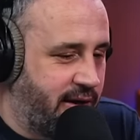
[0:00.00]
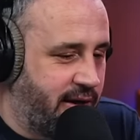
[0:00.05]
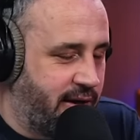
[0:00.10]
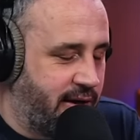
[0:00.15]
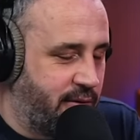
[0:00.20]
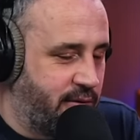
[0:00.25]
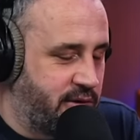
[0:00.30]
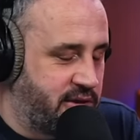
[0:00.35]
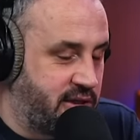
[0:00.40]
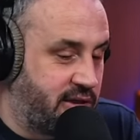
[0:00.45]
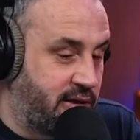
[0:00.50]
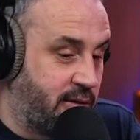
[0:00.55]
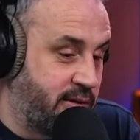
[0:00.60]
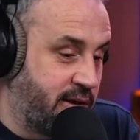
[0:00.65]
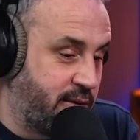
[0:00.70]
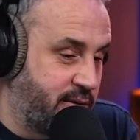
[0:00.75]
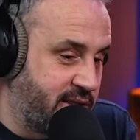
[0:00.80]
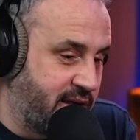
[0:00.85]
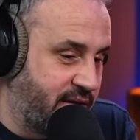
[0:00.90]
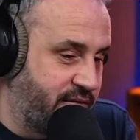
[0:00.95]
was the club that
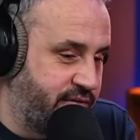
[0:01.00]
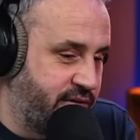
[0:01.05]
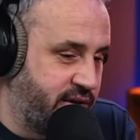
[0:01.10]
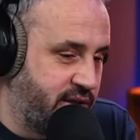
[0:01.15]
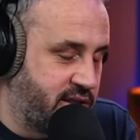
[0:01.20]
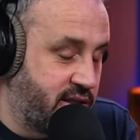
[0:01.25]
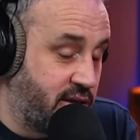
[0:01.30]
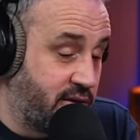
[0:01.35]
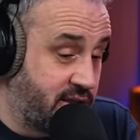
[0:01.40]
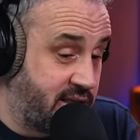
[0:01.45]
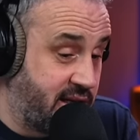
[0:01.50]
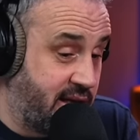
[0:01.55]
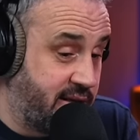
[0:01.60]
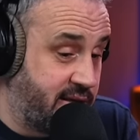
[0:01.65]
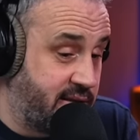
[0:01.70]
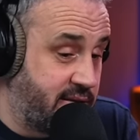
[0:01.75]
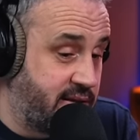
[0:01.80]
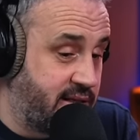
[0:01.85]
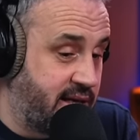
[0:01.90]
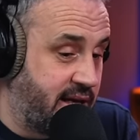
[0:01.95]
he was at first, alongside
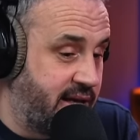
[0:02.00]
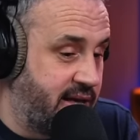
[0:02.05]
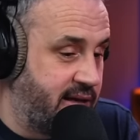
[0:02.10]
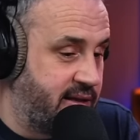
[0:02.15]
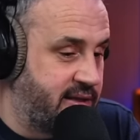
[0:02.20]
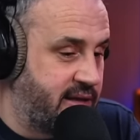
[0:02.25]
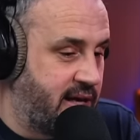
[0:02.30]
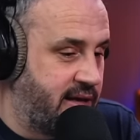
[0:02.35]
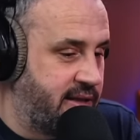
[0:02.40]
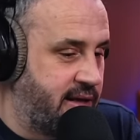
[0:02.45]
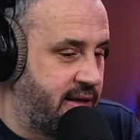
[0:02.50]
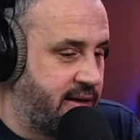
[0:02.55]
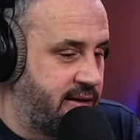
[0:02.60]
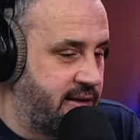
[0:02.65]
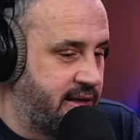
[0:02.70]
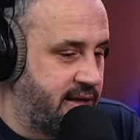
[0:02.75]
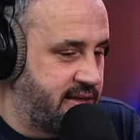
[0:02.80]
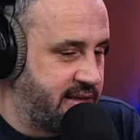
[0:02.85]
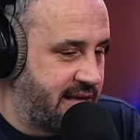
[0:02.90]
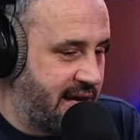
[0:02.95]
Saez, and then
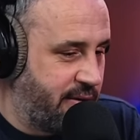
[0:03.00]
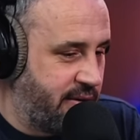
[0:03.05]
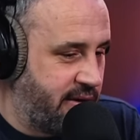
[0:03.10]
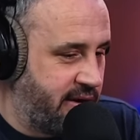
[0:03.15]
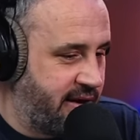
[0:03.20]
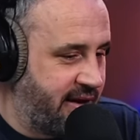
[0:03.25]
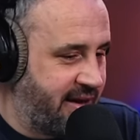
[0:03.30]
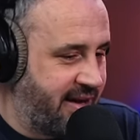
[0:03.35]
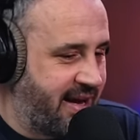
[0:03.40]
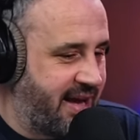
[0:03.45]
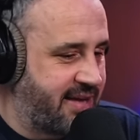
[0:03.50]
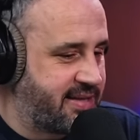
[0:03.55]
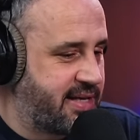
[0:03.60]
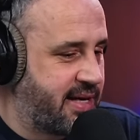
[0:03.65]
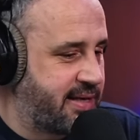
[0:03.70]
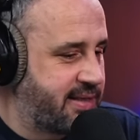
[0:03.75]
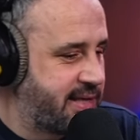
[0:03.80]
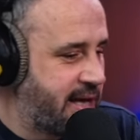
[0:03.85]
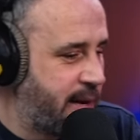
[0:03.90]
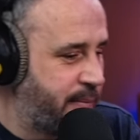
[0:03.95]
is now at
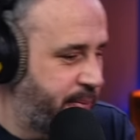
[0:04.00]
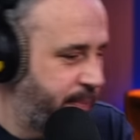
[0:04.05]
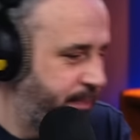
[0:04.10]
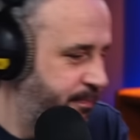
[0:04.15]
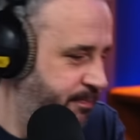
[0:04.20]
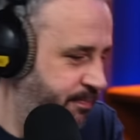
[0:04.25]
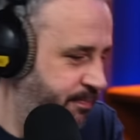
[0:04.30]
Gaziantep.